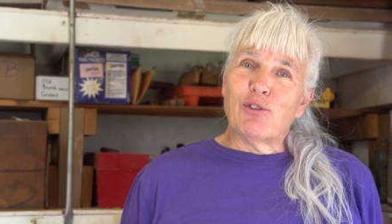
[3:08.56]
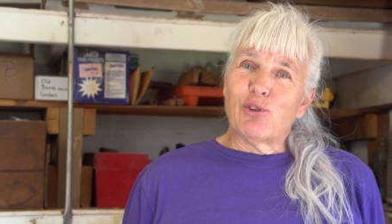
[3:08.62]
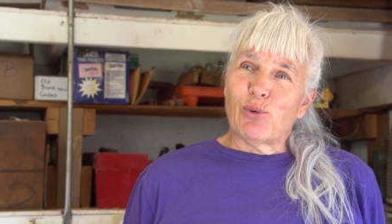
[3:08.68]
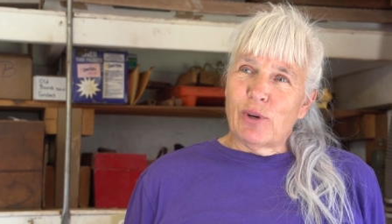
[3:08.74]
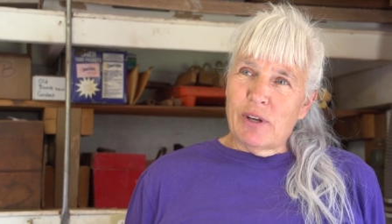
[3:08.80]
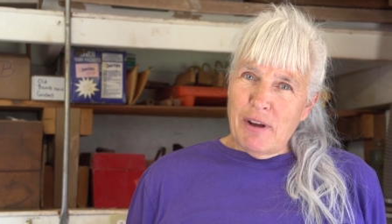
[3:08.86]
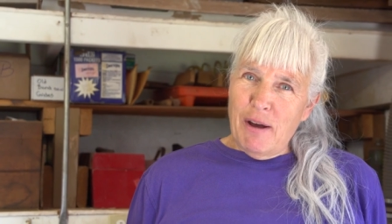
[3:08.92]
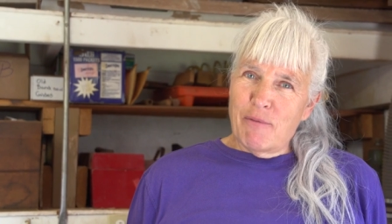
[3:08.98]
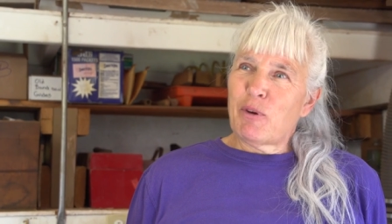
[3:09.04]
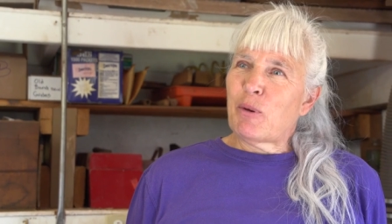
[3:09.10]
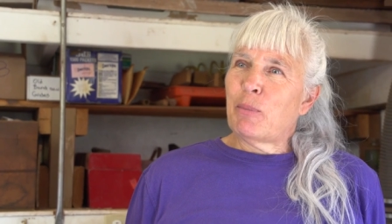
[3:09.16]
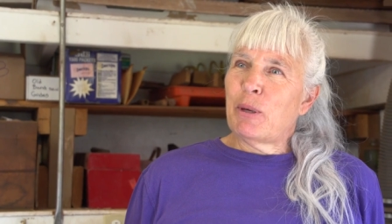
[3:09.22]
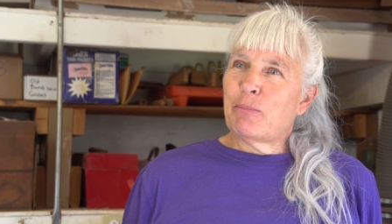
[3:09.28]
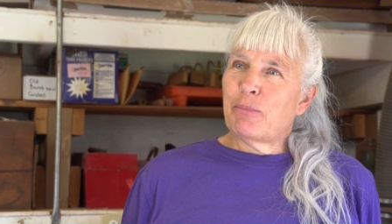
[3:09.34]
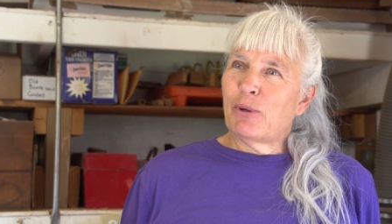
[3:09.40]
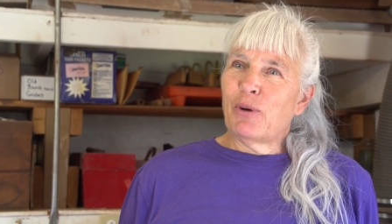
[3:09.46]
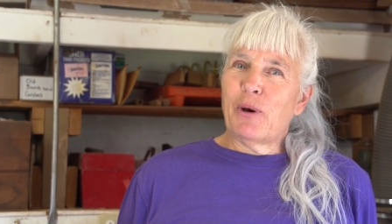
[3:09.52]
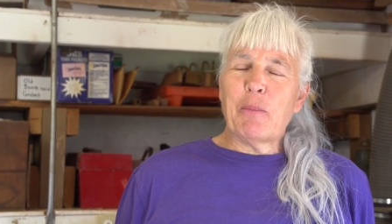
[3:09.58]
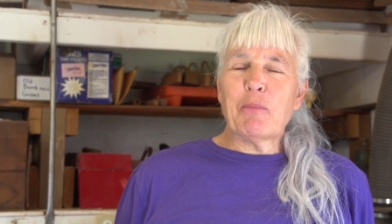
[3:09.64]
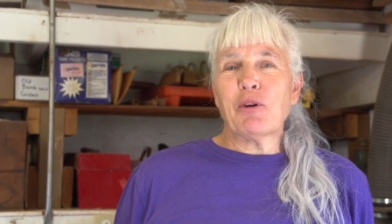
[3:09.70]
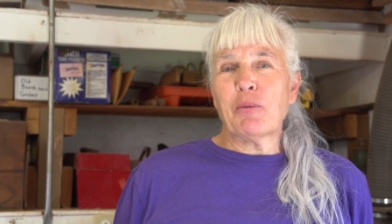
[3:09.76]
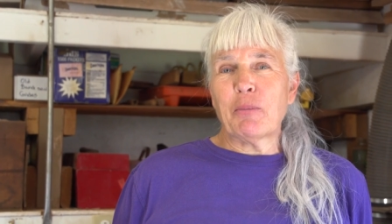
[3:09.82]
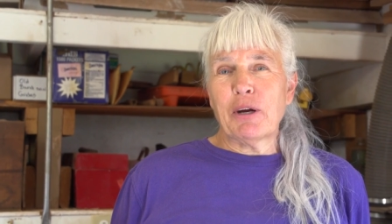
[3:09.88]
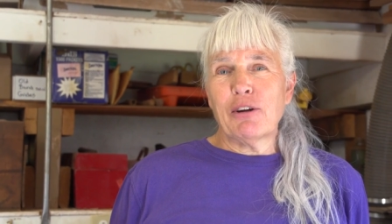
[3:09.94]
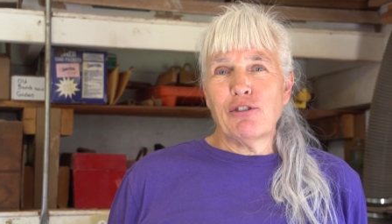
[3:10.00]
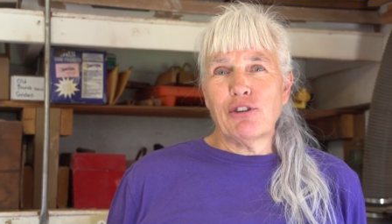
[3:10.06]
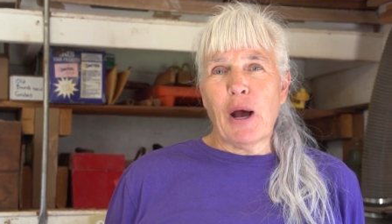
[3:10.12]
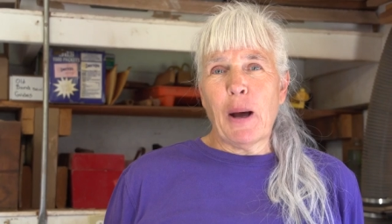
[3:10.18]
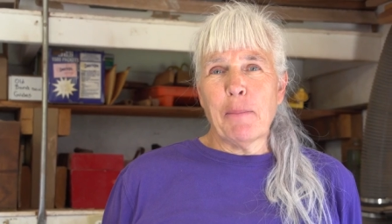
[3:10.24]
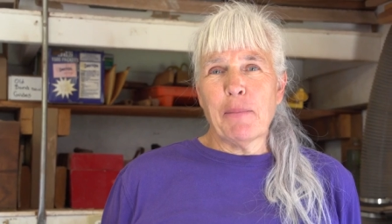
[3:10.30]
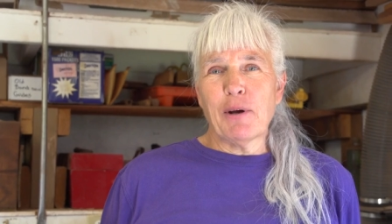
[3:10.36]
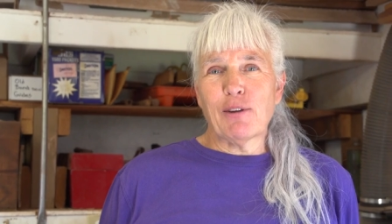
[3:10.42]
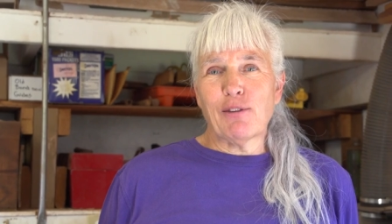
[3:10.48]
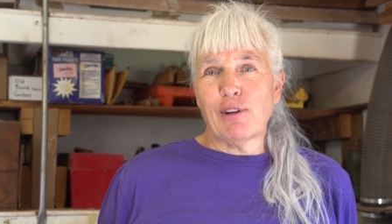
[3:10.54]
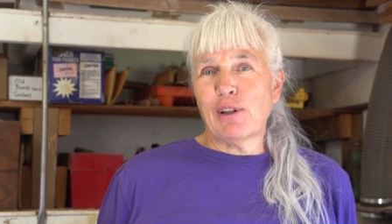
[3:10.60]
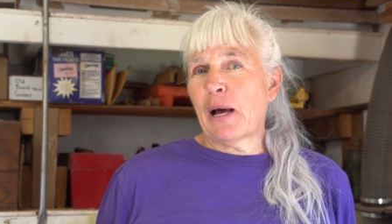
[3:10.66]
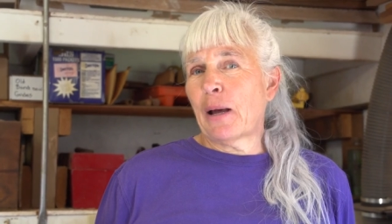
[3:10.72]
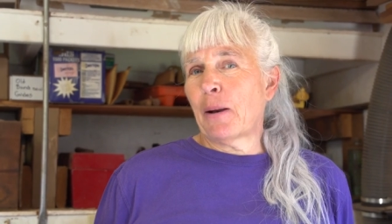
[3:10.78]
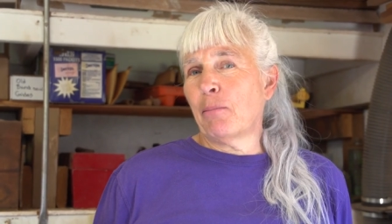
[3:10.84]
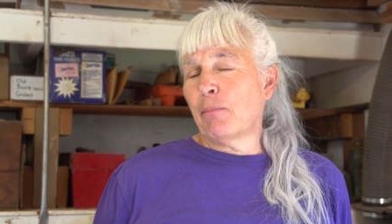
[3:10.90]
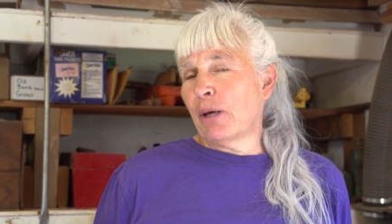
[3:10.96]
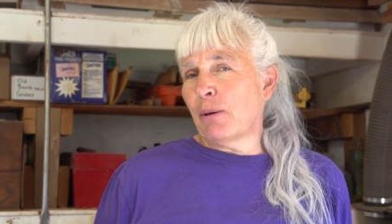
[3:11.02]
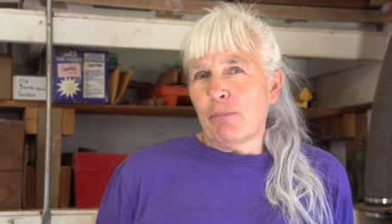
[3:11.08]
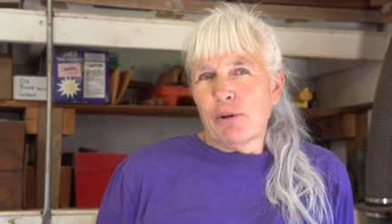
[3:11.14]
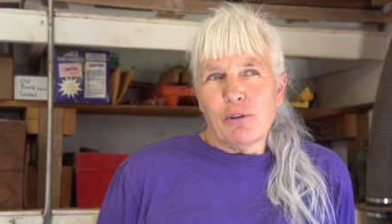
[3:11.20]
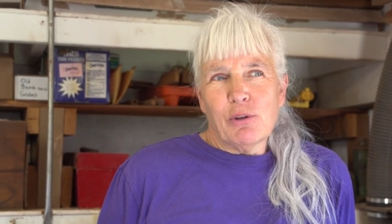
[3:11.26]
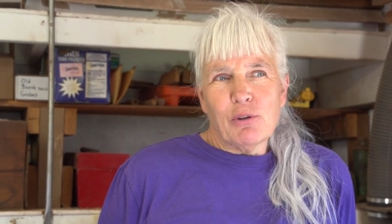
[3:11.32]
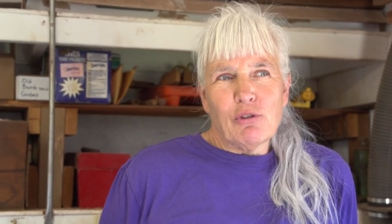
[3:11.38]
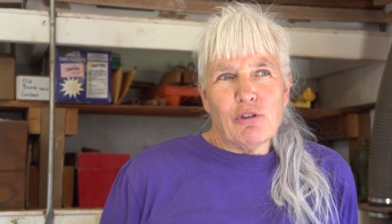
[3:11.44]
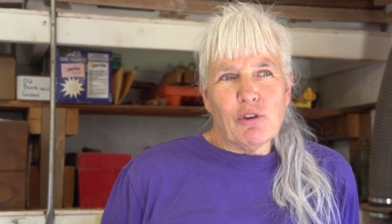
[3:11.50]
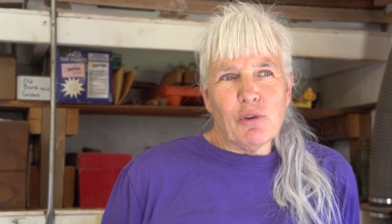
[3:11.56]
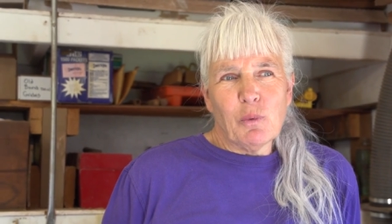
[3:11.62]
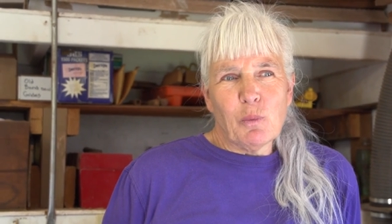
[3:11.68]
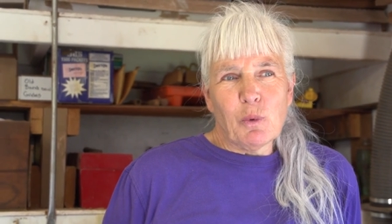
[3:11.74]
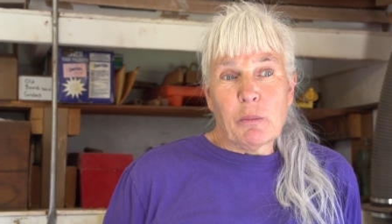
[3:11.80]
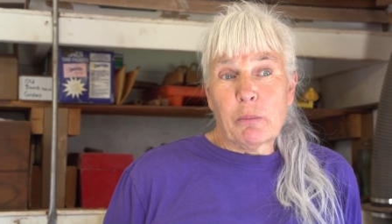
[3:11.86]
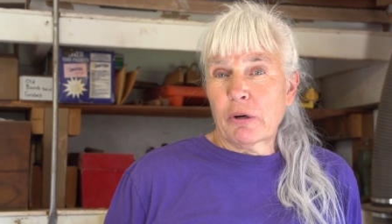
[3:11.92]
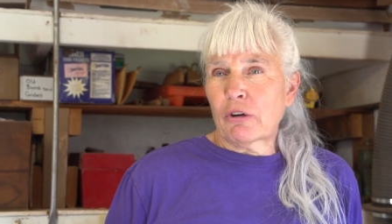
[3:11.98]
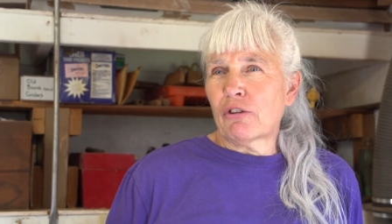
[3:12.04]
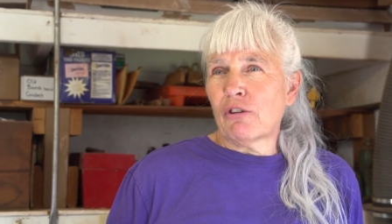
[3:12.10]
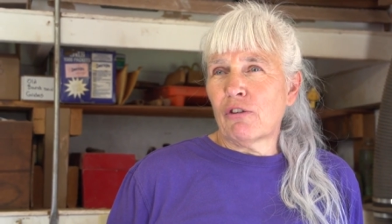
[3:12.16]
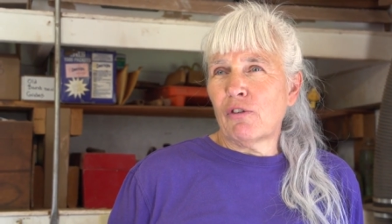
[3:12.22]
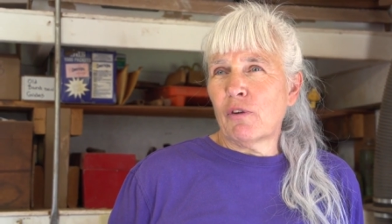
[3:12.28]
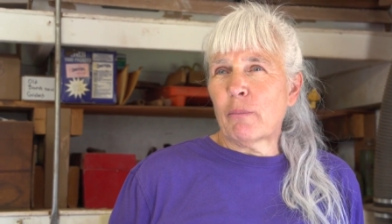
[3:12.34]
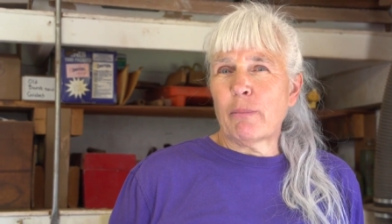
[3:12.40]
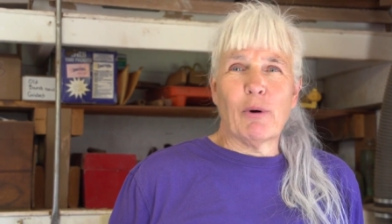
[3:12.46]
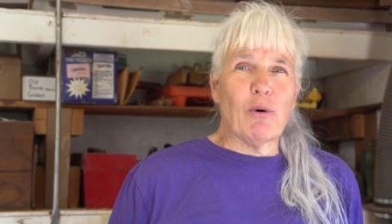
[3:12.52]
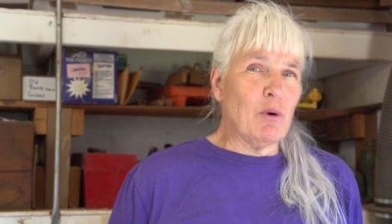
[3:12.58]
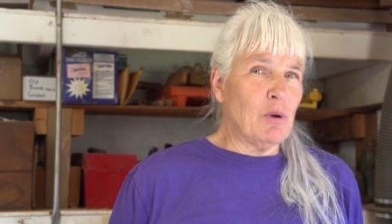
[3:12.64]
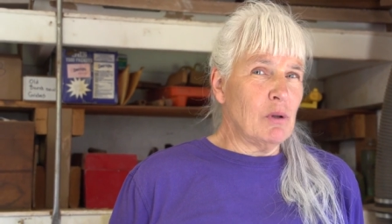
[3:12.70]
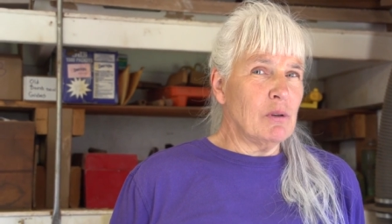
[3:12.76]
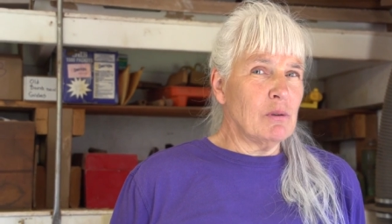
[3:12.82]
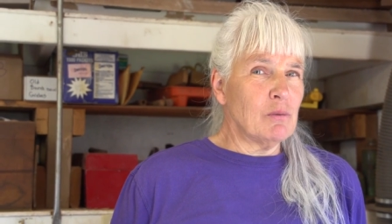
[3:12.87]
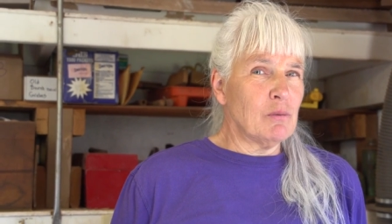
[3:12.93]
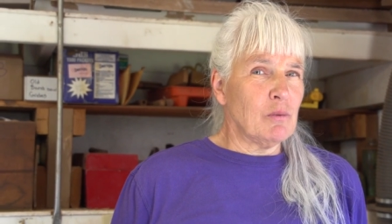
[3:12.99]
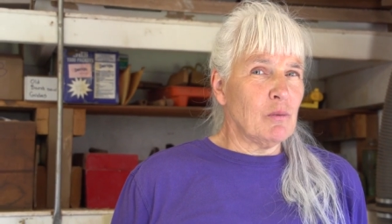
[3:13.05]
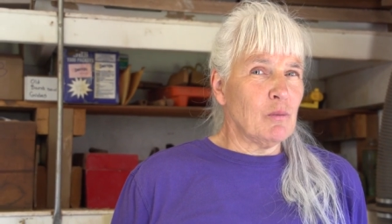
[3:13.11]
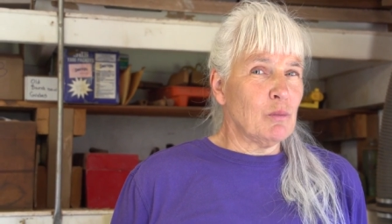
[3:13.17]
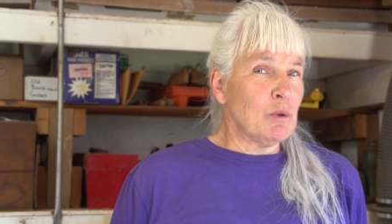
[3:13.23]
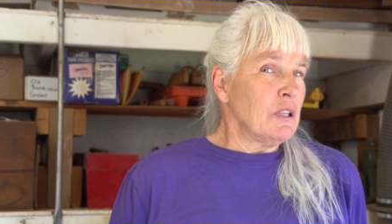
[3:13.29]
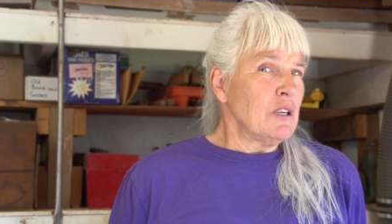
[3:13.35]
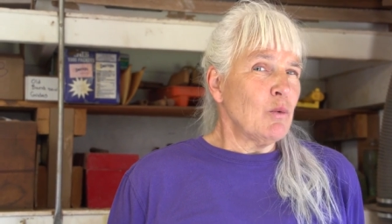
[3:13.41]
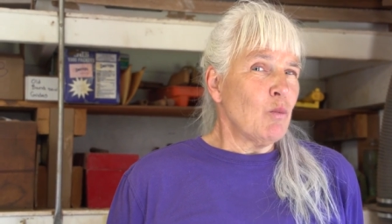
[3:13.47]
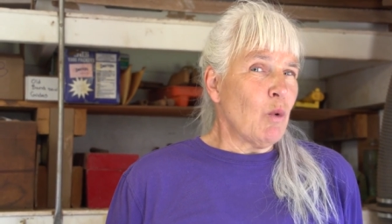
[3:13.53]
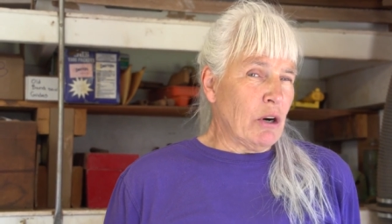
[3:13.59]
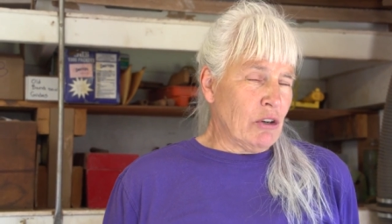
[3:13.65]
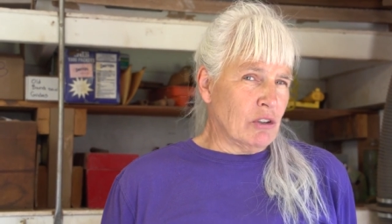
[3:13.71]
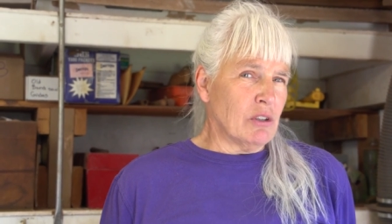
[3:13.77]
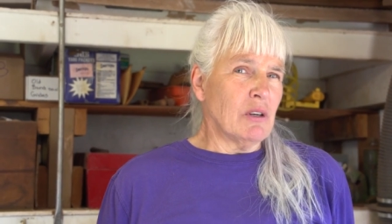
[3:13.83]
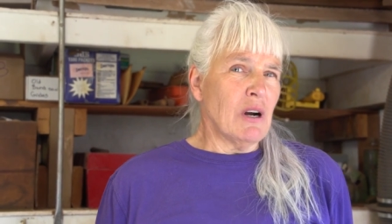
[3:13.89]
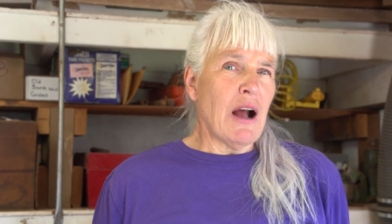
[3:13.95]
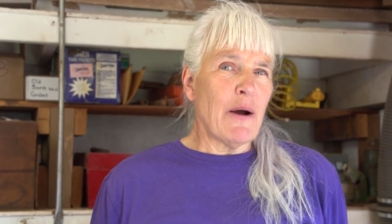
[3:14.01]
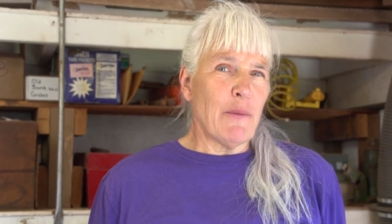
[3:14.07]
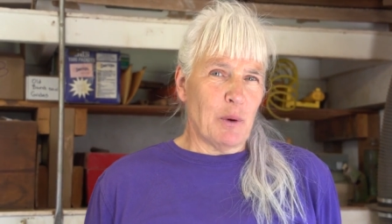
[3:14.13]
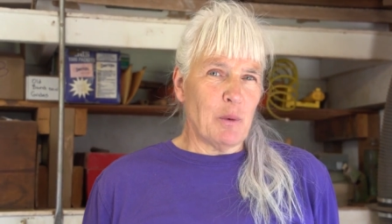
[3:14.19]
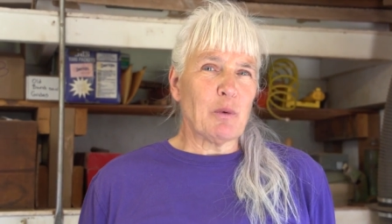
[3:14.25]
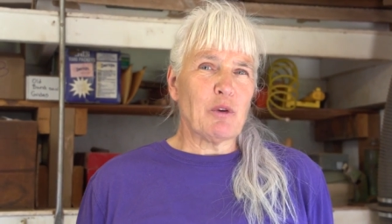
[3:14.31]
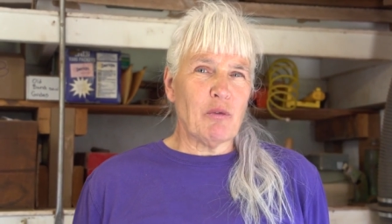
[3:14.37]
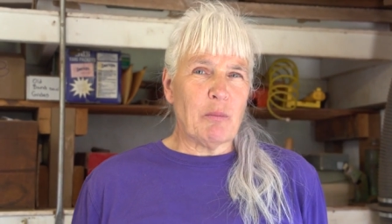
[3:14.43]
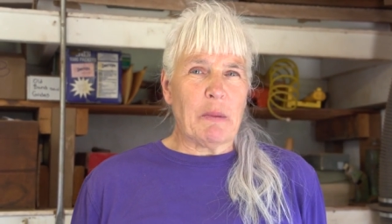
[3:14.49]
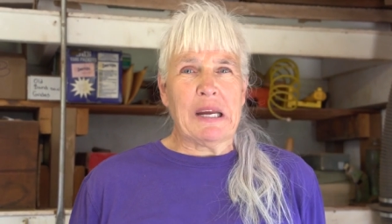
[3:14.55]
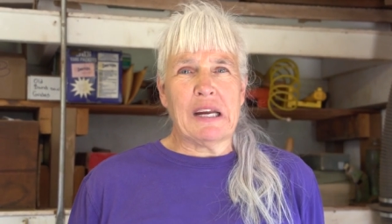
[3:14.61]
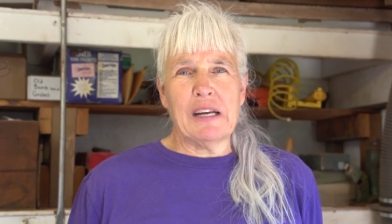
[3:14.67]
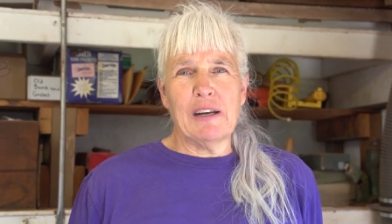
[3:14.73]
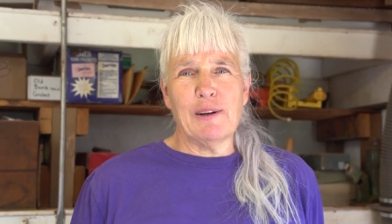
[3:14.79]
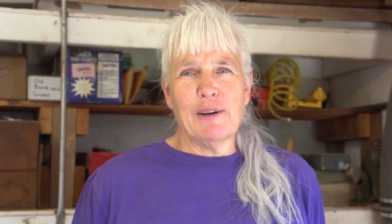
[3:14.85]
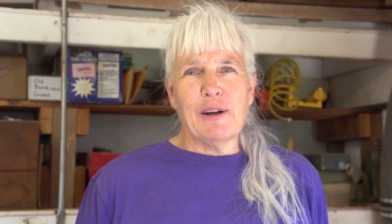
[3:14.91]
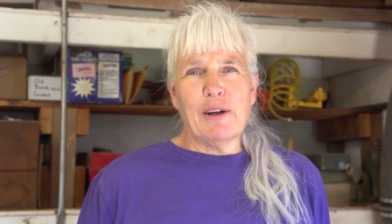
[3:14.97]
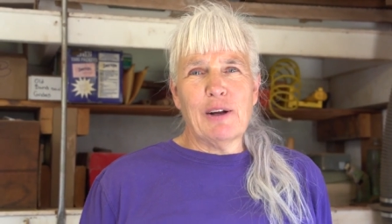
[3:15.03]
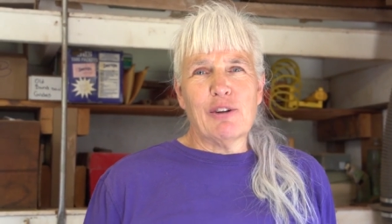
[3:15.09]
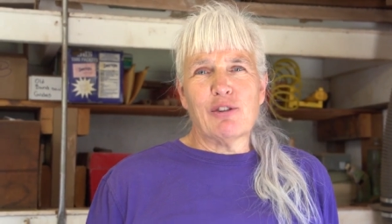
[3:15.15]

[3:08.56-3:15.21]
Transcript: enjoy having people come to my shop because a lot of people who just would purchase a bowl really wonder how it was made.